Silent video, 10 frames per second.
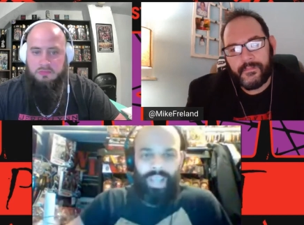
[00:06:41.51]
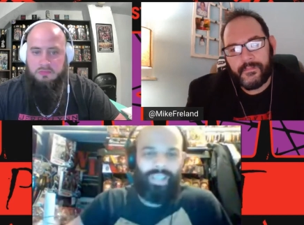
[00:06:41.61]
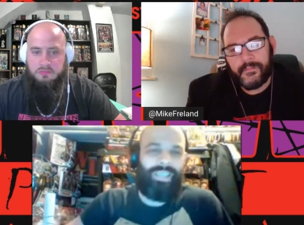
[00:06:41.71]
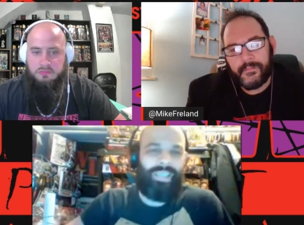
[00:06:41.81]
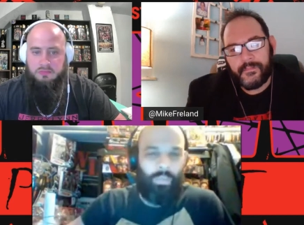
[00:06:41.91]
Speaker 1: At
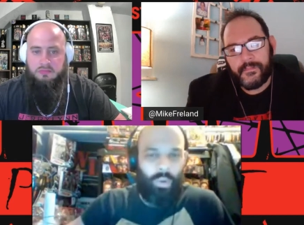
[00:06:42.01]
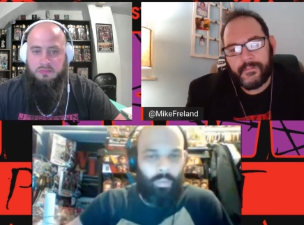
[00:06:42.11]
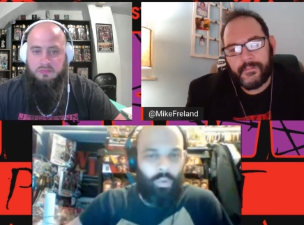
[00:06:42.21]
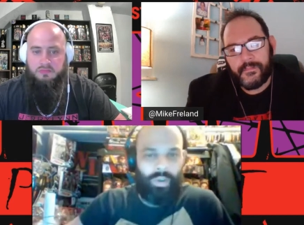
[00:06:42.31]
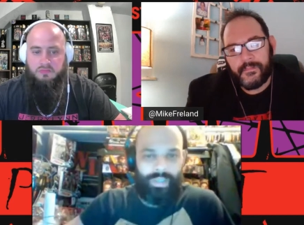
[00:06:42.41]
least they were
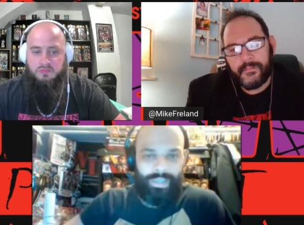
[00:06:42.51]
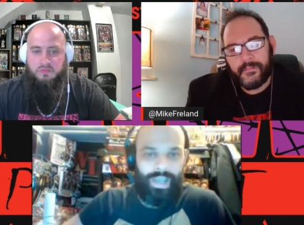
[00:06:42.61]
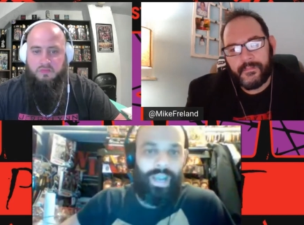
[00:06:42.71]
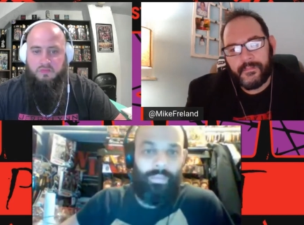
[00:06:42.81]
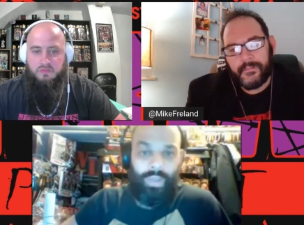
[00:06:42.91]
poor at the
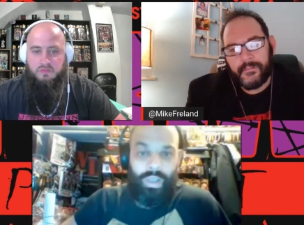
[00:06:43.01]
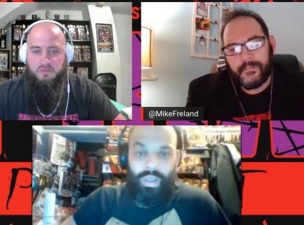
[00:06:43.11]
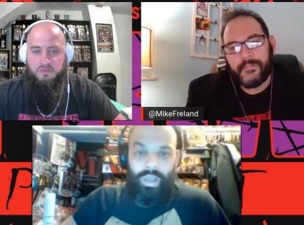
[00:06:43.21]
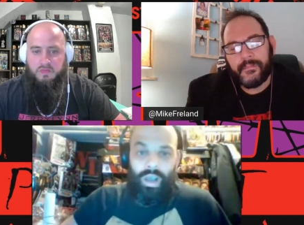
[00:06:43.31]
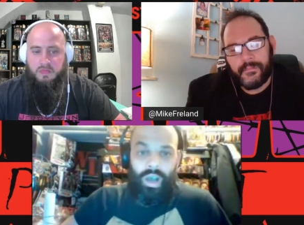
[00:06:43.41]
time
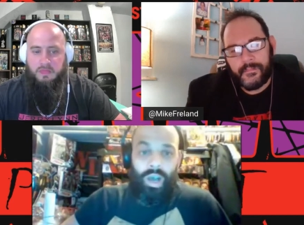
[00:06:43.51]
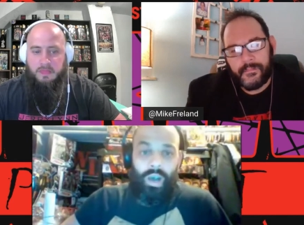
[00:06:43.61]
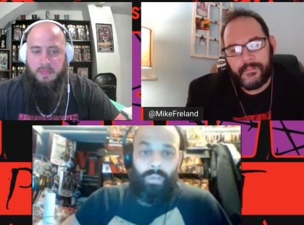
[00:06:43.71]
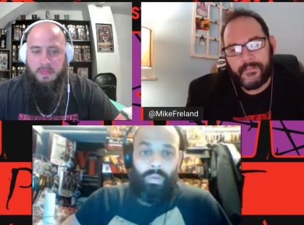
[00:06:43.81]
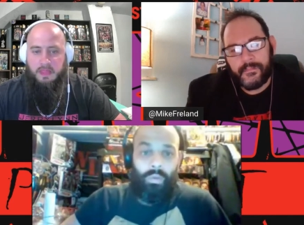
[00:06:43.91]

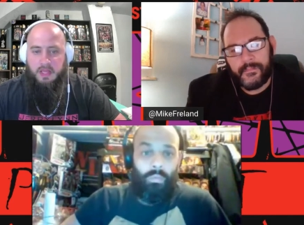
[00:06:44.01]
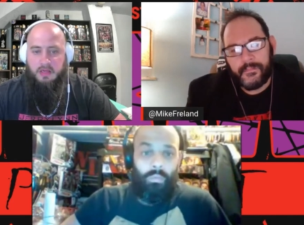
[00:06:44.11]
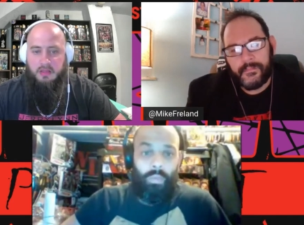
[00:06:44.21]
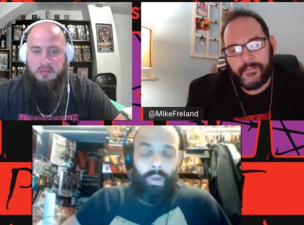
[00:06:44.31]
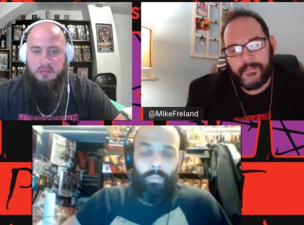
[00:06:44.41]
um
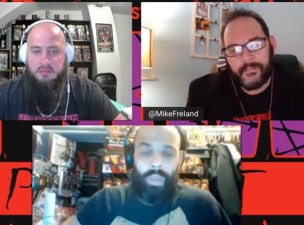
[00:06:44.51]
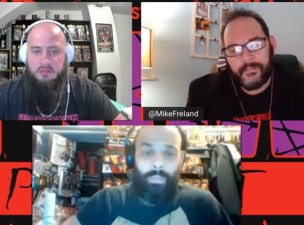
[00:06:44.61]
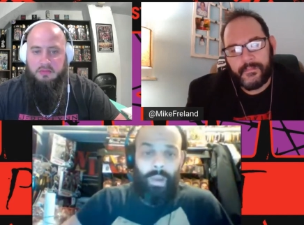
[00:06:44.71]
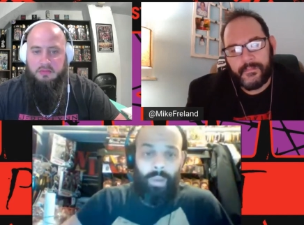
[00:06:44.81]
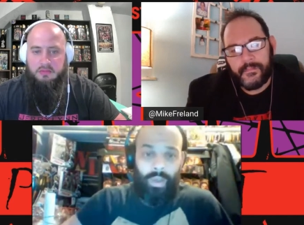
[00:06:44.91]
my me
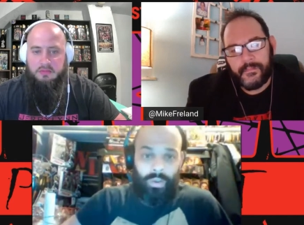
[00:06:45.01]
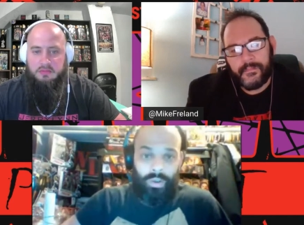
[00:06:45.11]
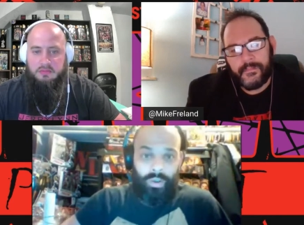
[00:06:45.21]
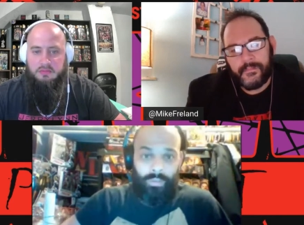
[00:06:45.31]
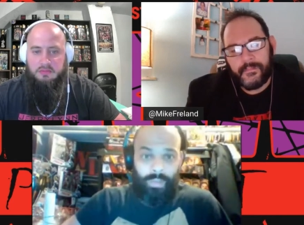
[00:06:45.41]
my mother
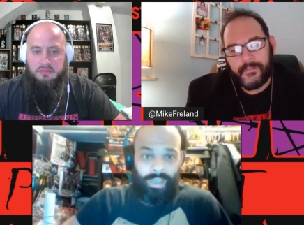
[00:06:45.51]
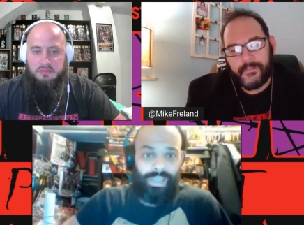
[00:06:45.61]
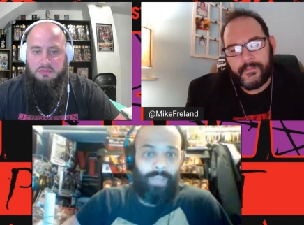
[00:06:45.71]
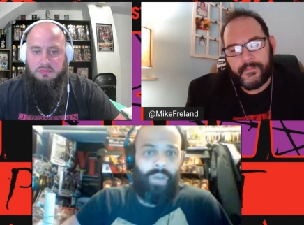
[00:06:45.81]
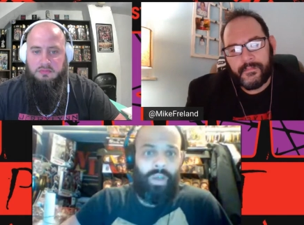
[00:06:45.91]
and my
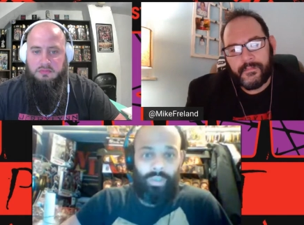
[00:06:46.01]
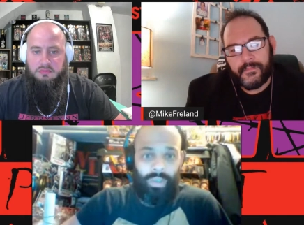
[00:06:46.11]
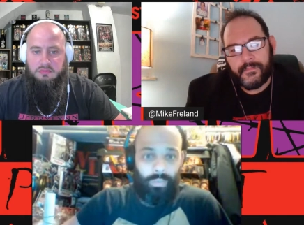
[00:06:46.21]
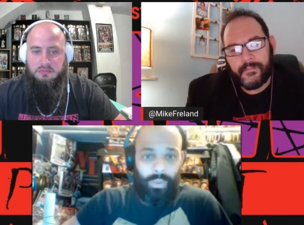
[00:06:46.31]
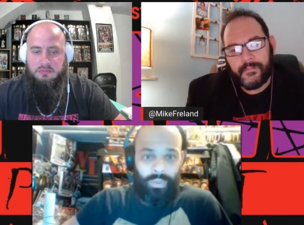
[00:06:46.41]
stepfather
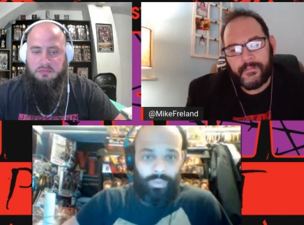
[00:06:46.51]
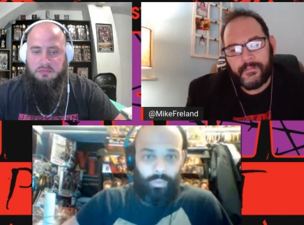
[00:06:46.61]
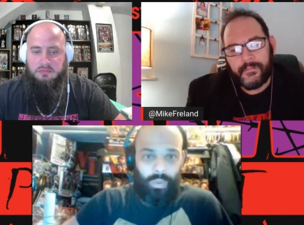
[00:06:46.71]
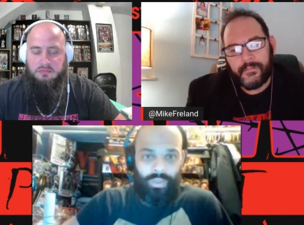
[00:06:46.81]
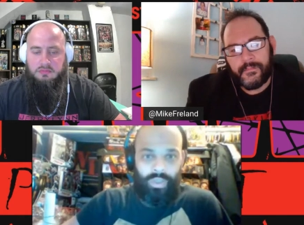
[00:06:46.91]
lived with
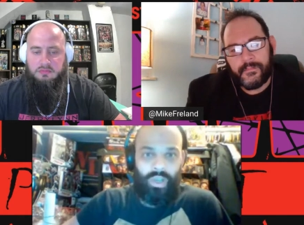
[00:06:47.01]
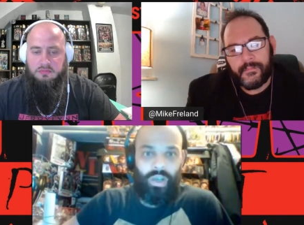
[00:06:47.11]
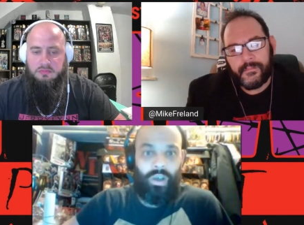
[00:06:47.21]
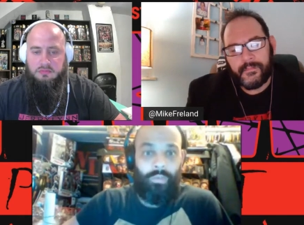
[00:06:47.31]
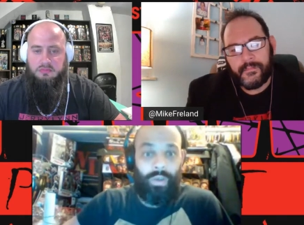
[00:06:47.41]
with a,
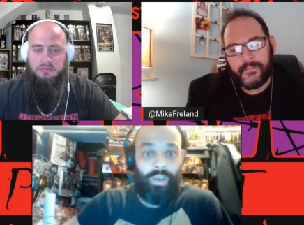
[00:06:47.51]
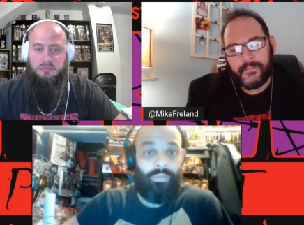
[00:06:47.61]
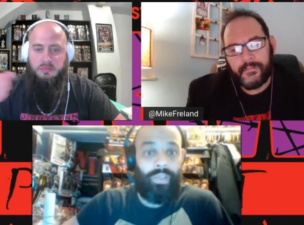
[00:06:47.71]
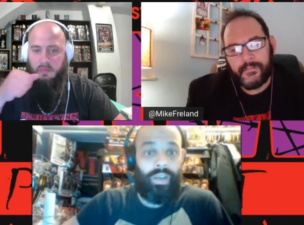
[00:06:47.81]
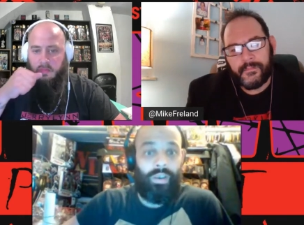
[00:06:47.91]
a friend of
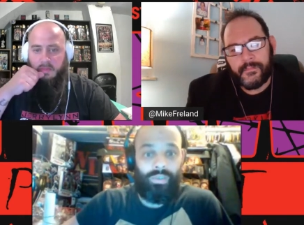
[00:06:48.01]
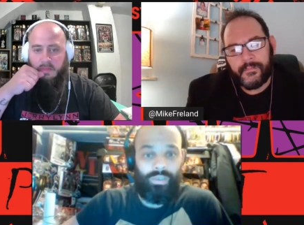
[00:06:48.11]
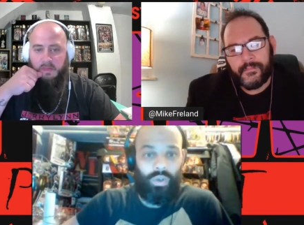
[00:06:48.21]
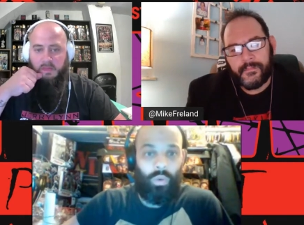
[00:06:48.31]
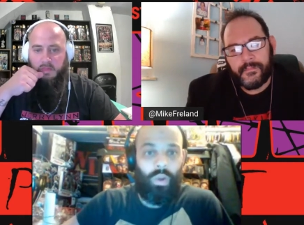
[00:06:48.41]

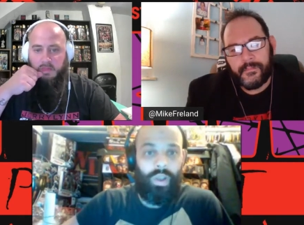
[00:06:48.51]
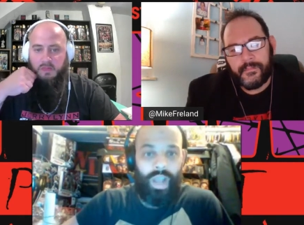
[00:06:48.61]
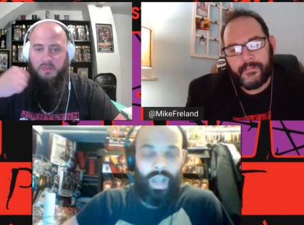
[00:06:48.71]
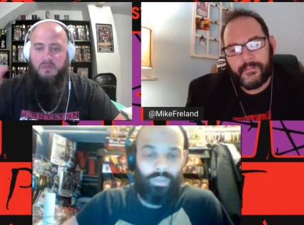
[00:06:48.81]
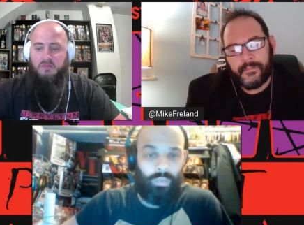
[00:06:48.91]
theirs or
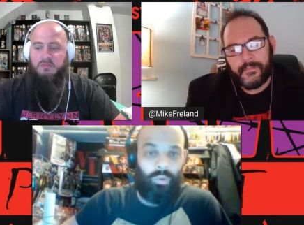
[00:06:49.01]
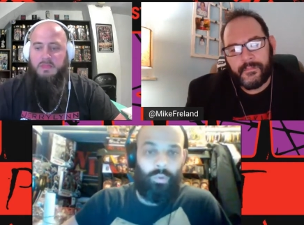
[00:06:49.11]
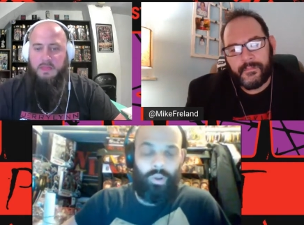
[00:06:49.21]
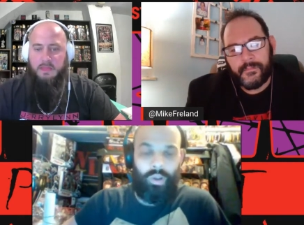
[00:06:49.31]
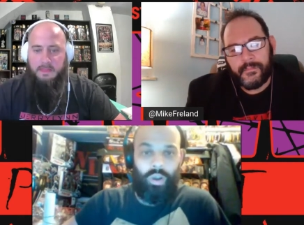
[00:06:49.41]
whatnot we
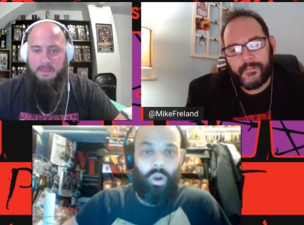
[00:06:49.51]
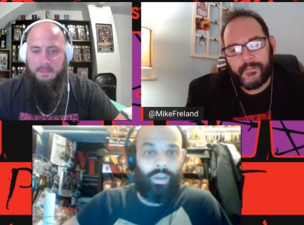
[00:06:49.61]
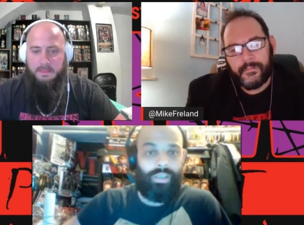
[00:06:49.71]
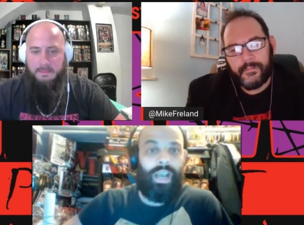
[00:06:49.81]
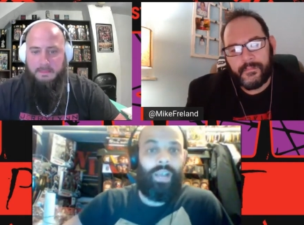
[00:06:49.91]
were in
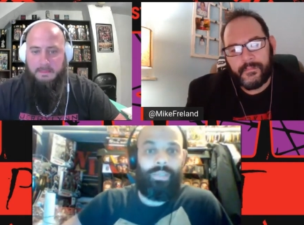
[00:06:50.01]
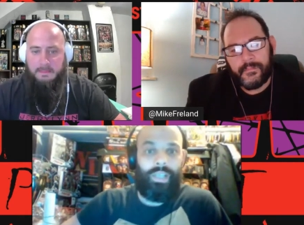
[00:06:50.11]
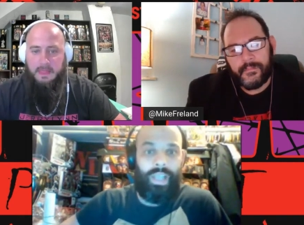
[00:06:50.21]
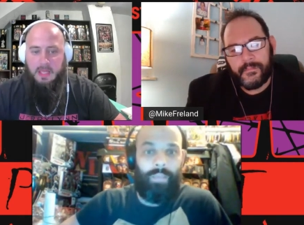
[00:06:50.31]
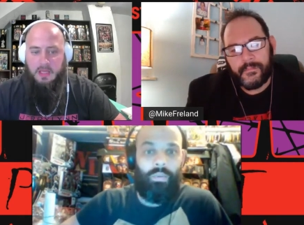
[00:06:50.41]
hard times at
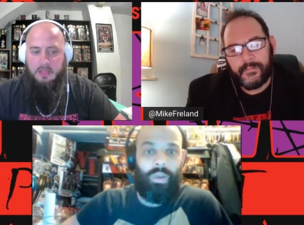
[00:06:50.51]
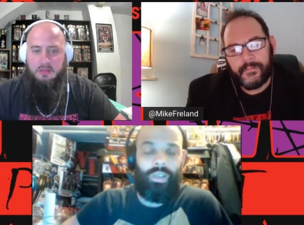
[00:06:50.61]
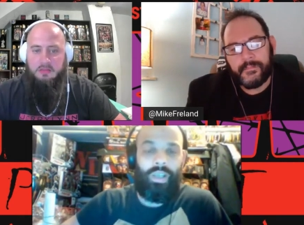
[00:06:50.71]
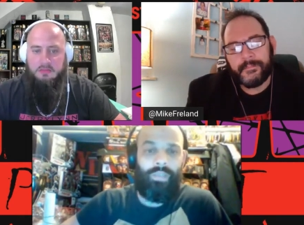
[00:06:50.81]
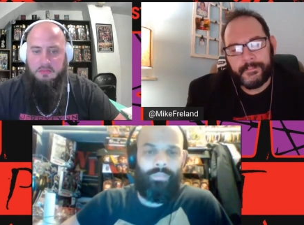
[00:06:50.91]
that point in
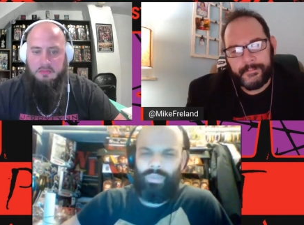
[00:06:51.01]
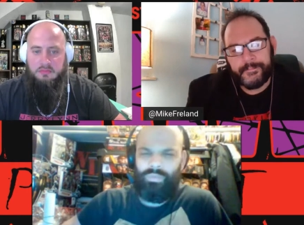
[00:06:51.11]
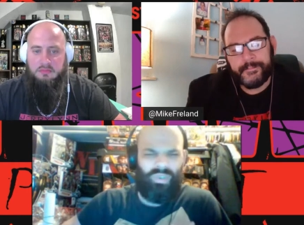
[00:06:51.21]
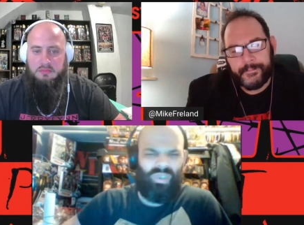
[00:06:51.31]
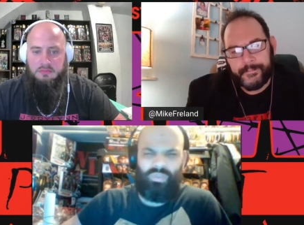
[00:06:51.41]
life it was
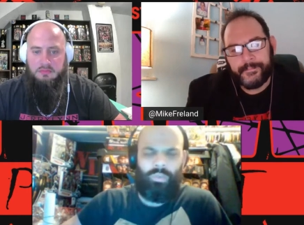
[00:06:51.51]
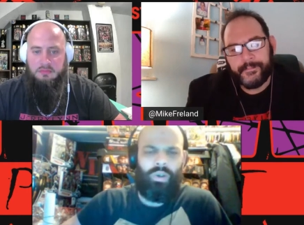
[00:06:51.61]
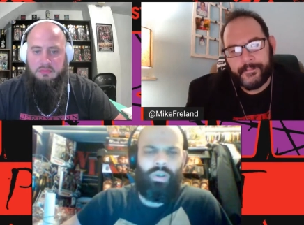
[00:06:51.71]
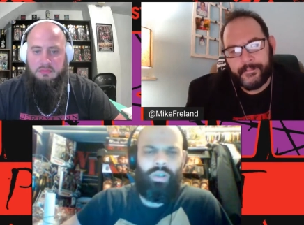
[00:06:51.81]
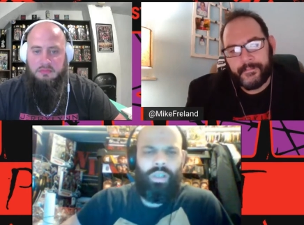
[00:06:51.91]
very small